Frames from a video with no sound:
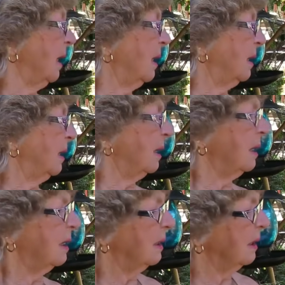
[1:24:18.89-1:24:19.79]
uh,
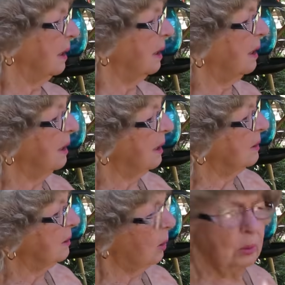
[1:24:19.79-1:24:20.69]

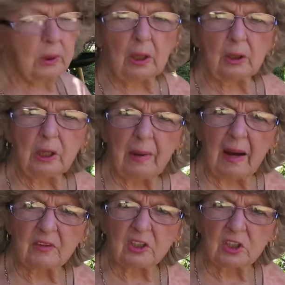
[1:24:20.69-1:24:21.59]
told Cody about the